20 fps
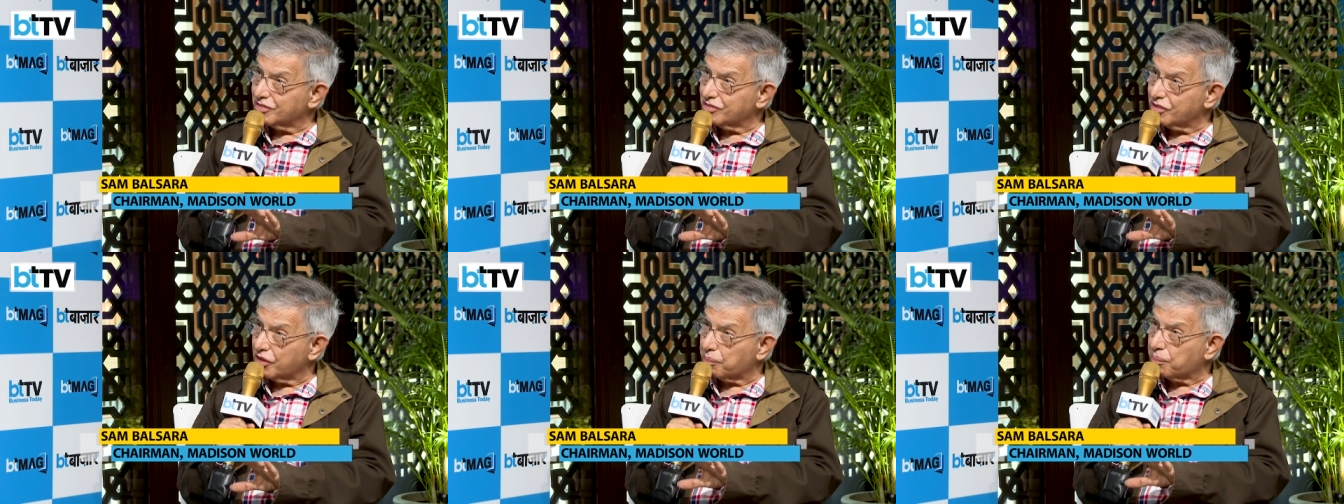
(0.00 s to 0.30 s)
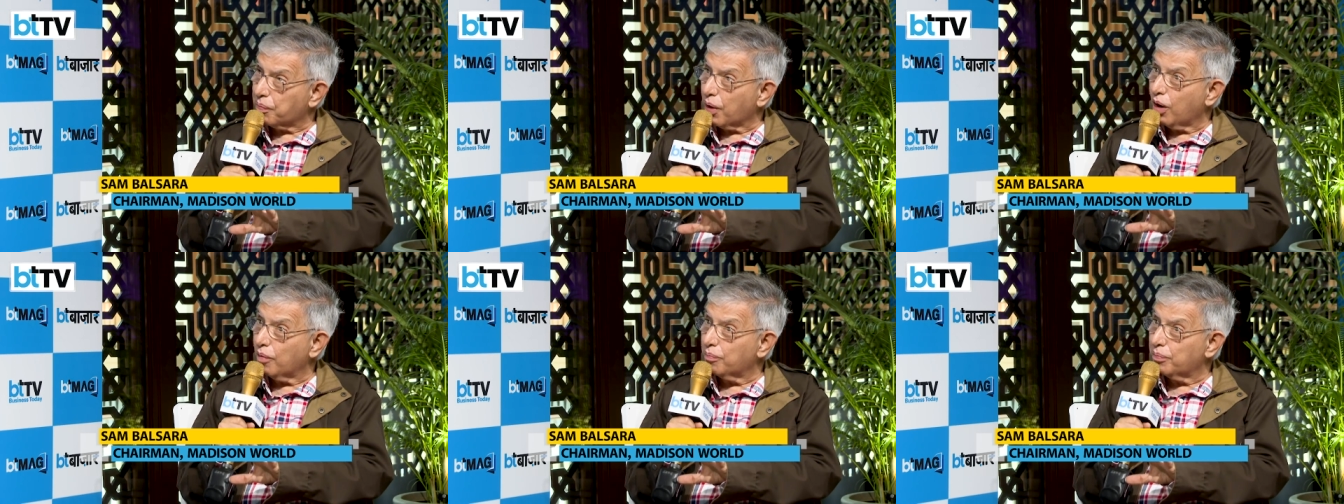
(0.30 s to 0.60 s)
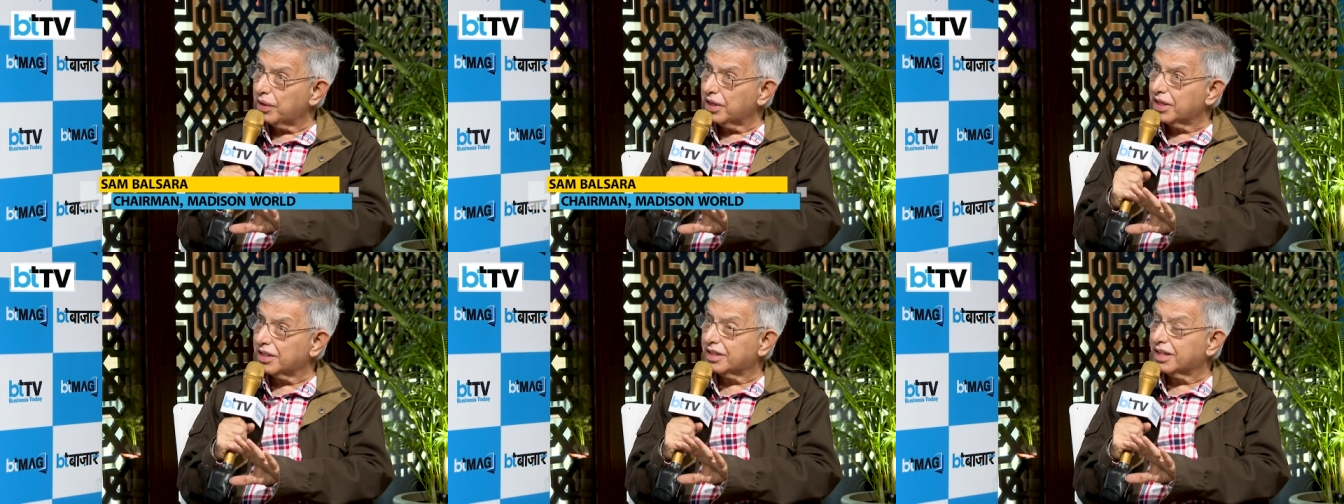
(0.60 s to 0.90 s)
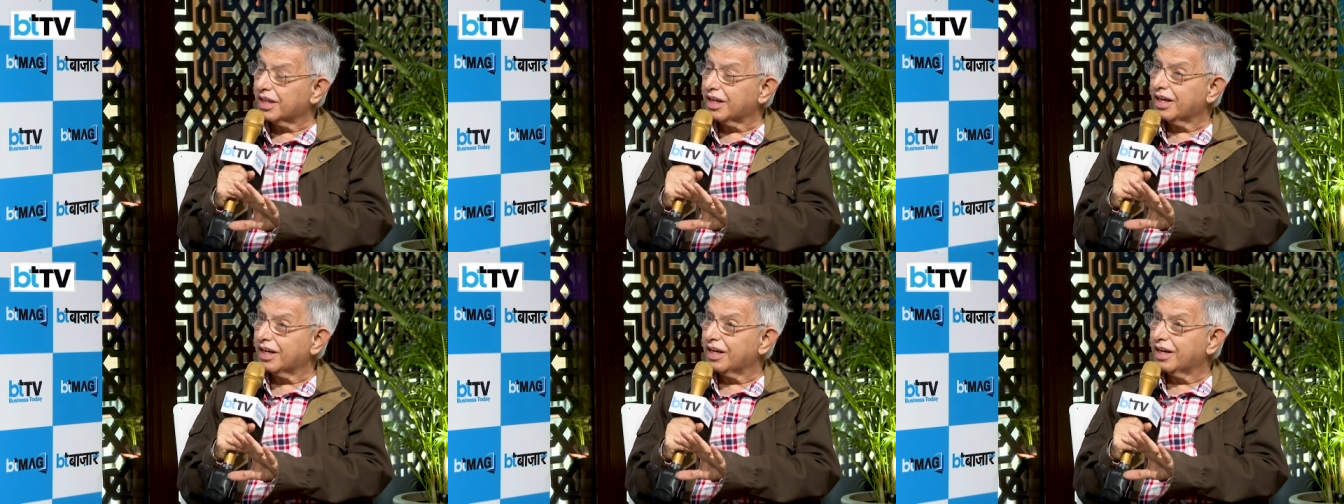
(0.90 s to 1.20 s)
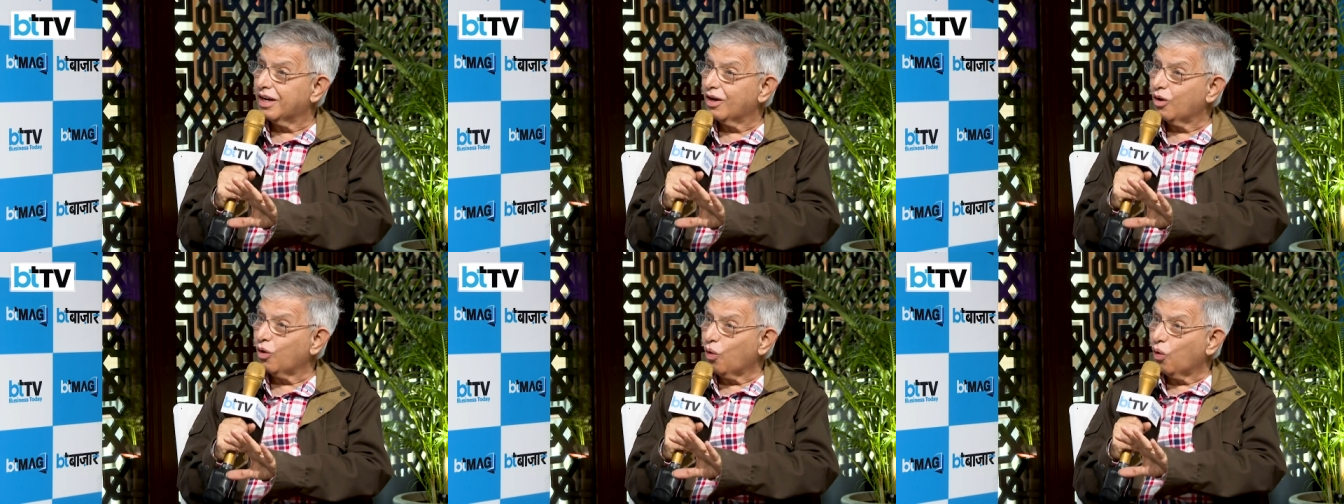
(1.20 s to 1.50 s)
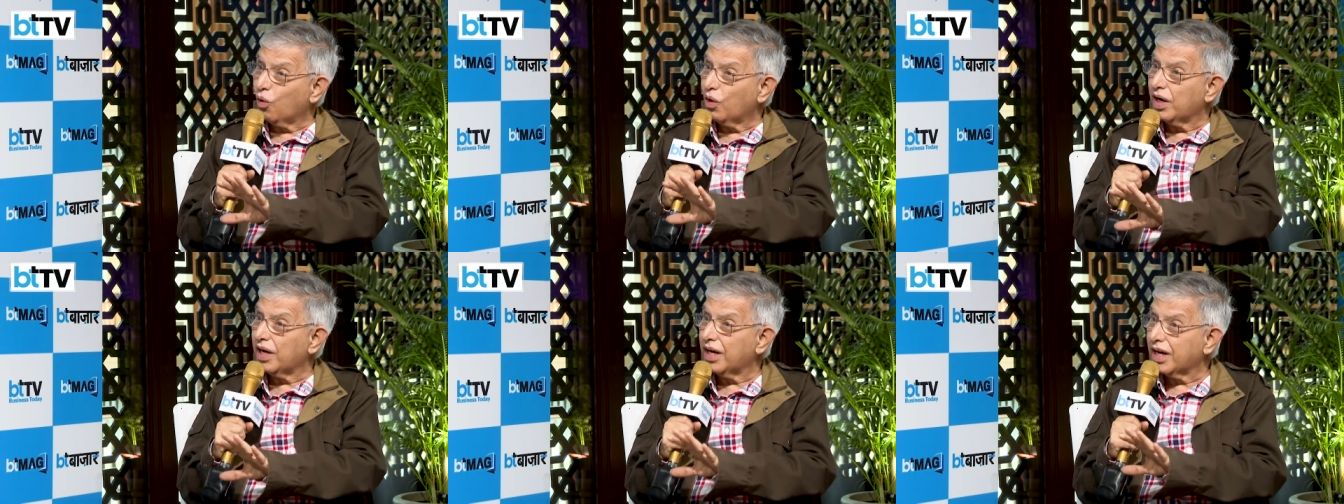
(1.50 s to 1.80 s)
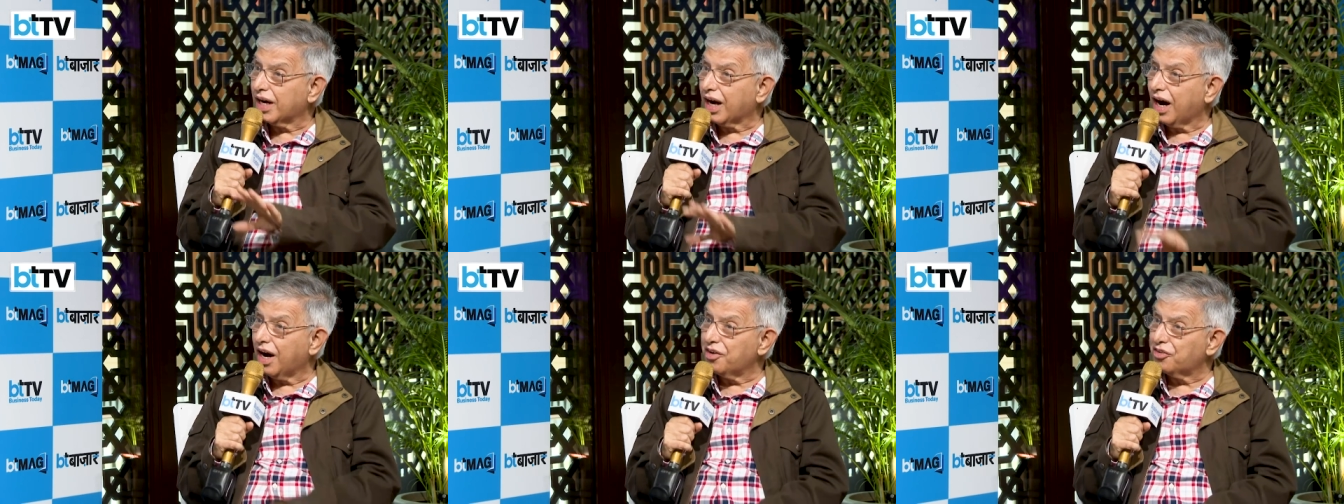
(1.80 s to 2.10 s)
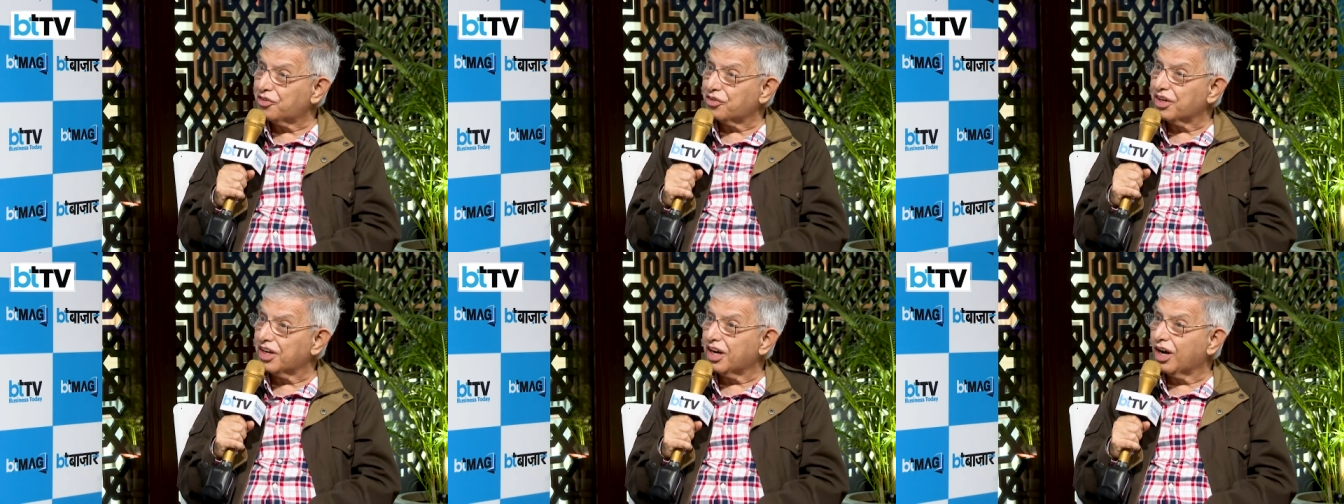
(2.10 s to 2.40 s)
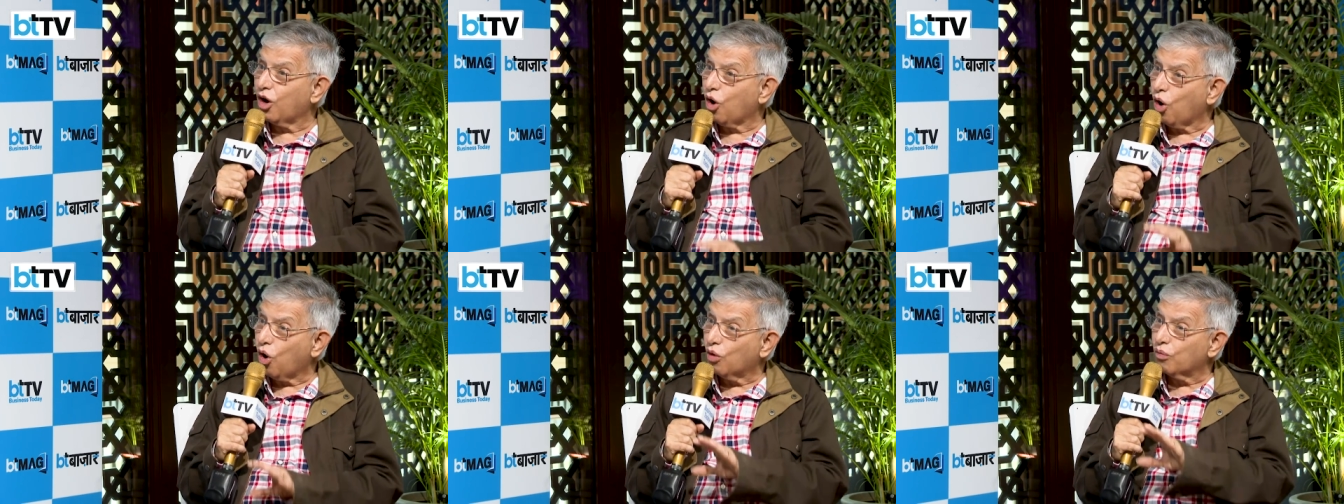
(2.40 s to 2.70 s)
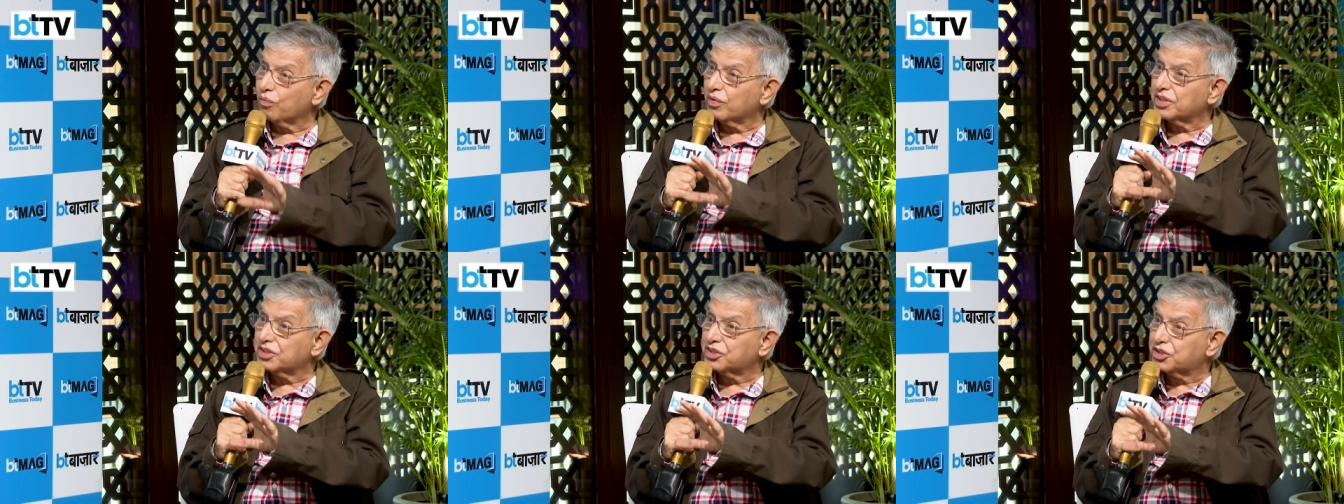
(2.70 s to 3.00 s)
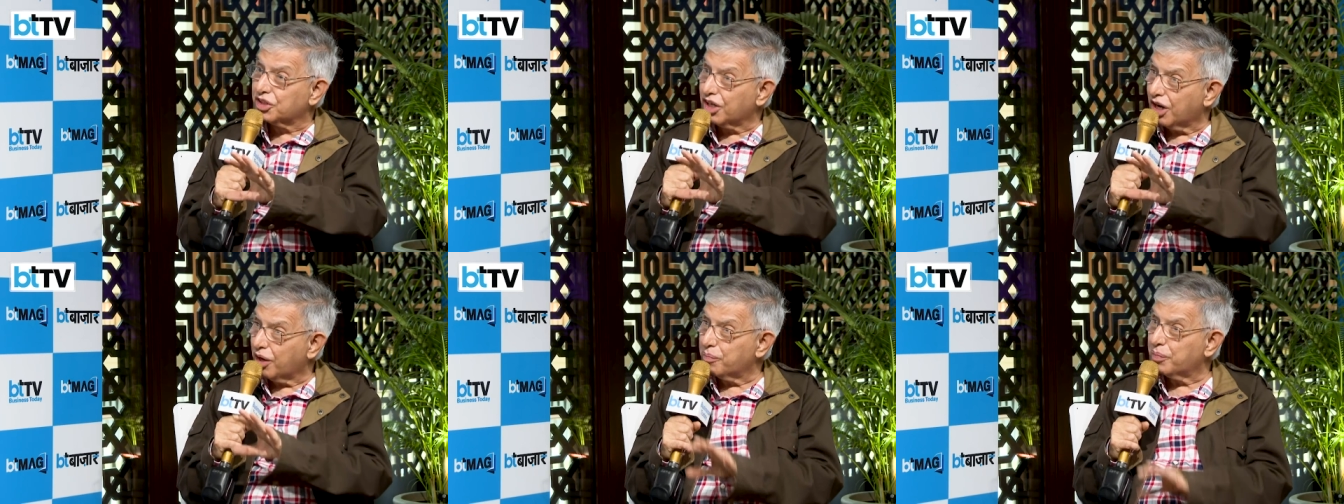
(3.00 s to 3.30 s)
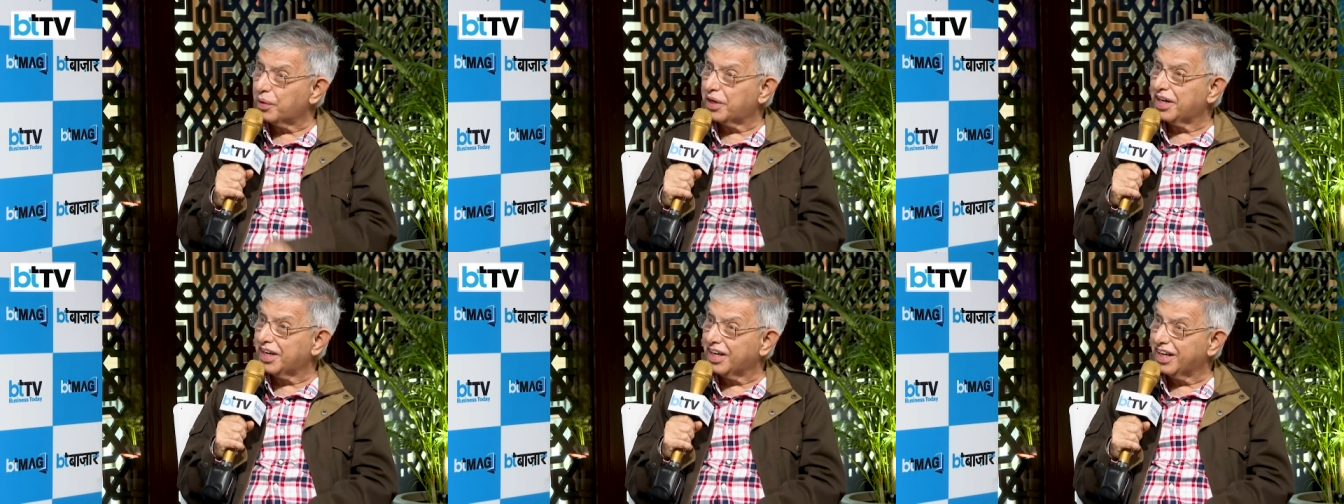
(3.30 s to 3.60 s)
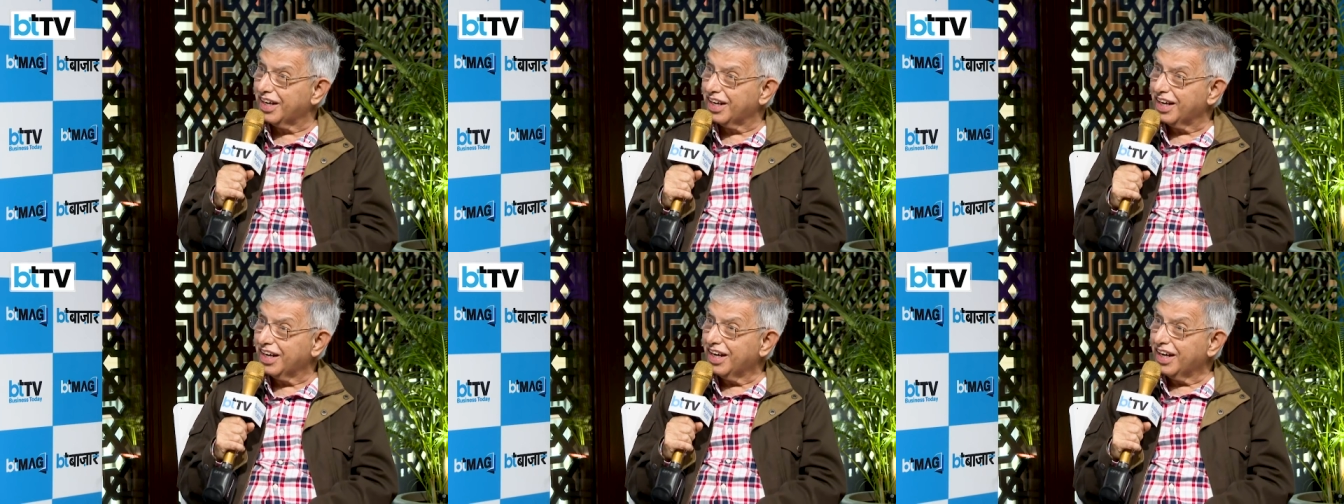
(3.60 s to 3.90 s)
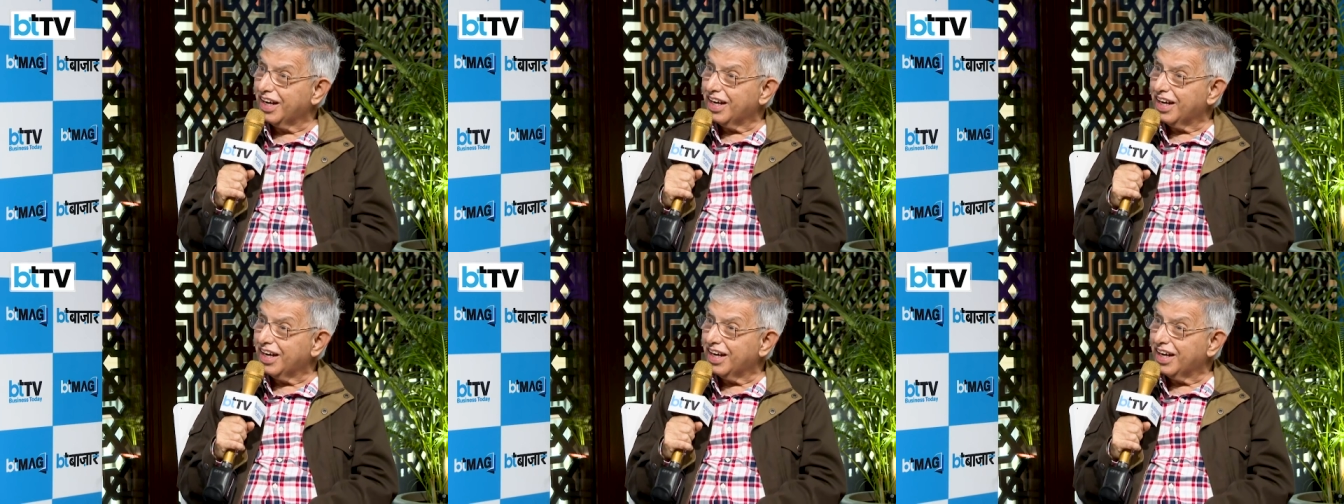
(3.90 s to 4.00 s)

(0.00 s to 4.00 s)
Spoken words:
We're probably the only country along with Germany